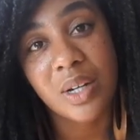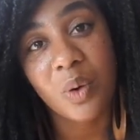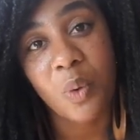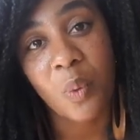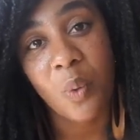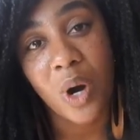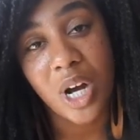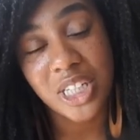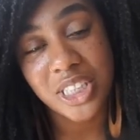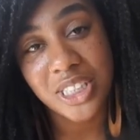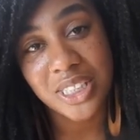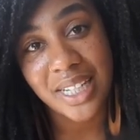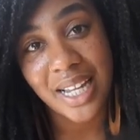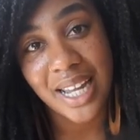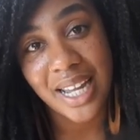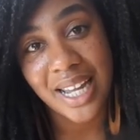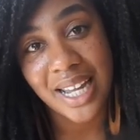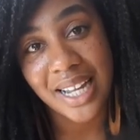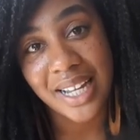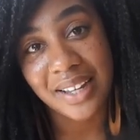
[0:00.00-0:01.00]
wash
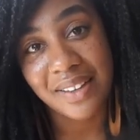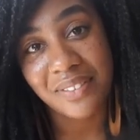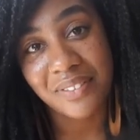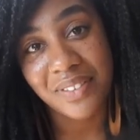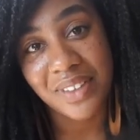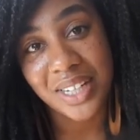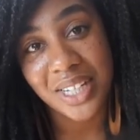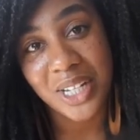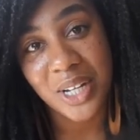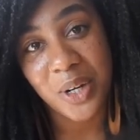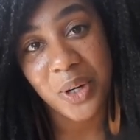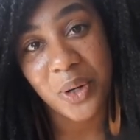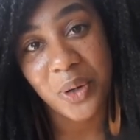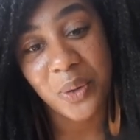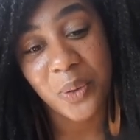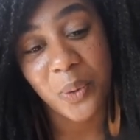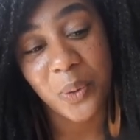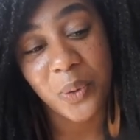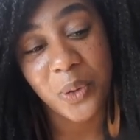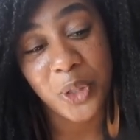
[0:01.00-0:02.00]
day
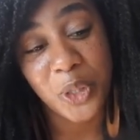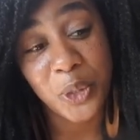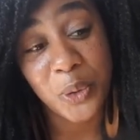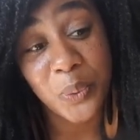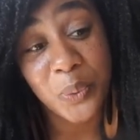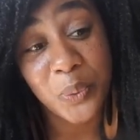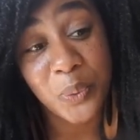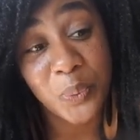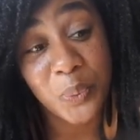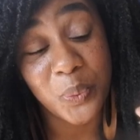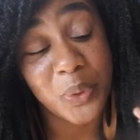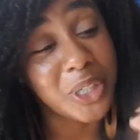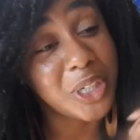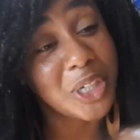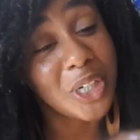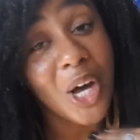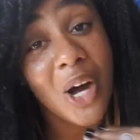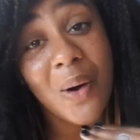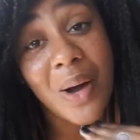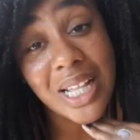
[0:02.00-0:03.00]
video, you
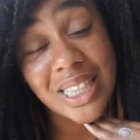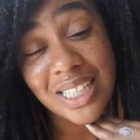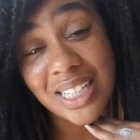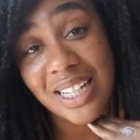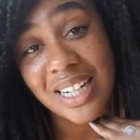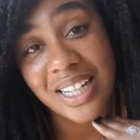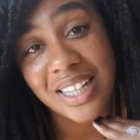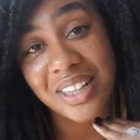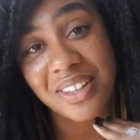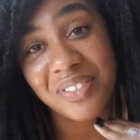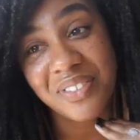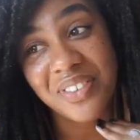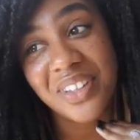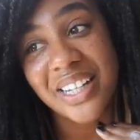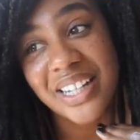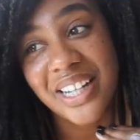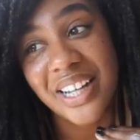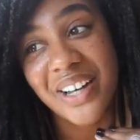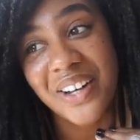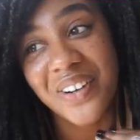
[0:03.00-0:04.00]
would know at the end of the
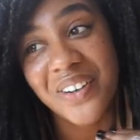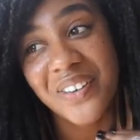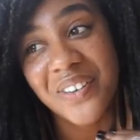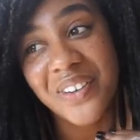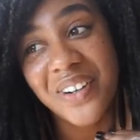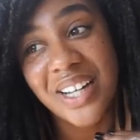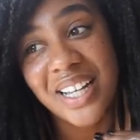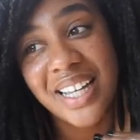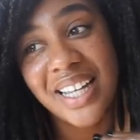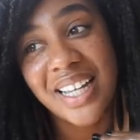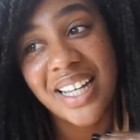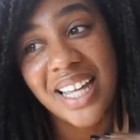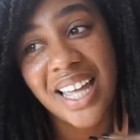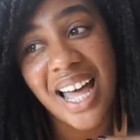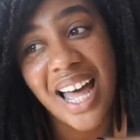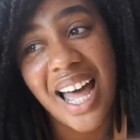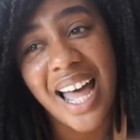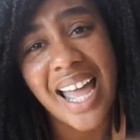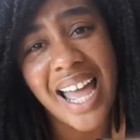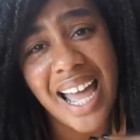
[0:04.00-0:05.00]
video,
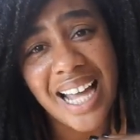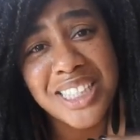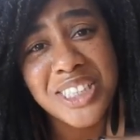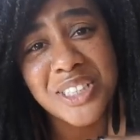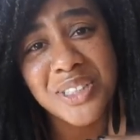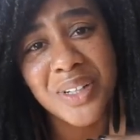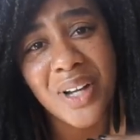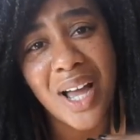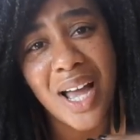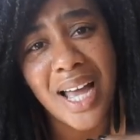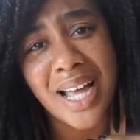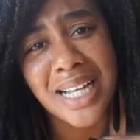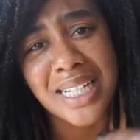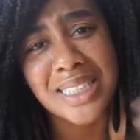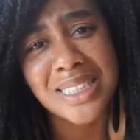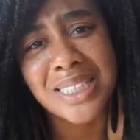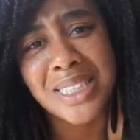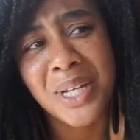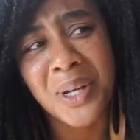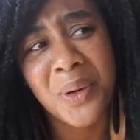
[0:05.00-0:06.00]
I asked you
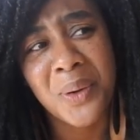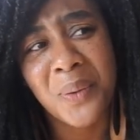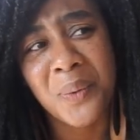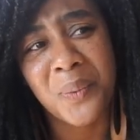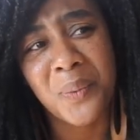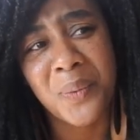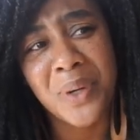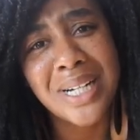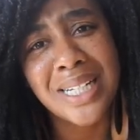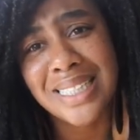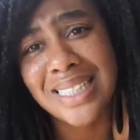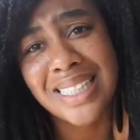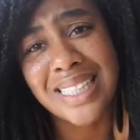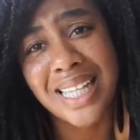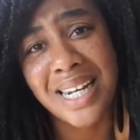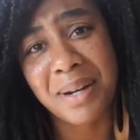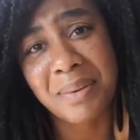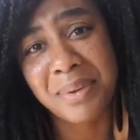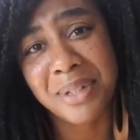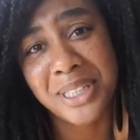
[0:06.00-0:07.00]
guys, what is it
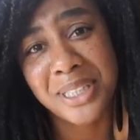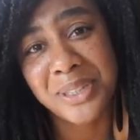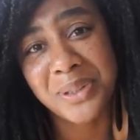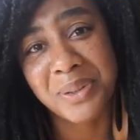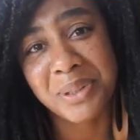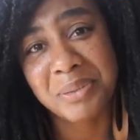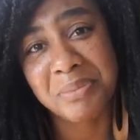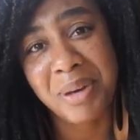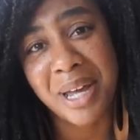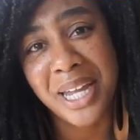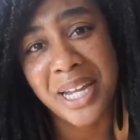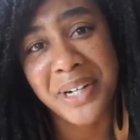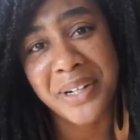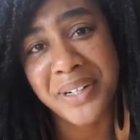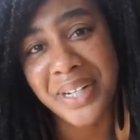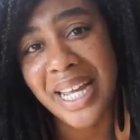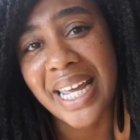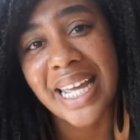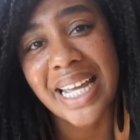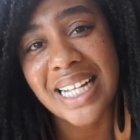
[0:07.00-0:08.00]
that I'm going to do with my
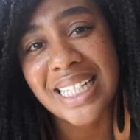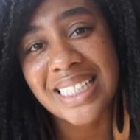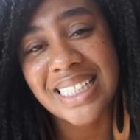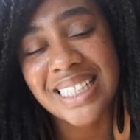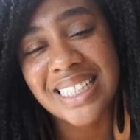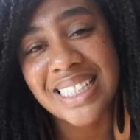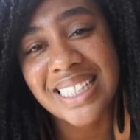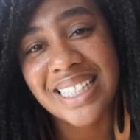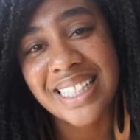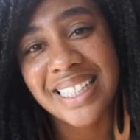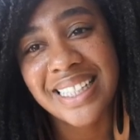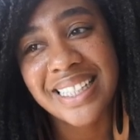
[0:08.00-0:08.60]
hair next?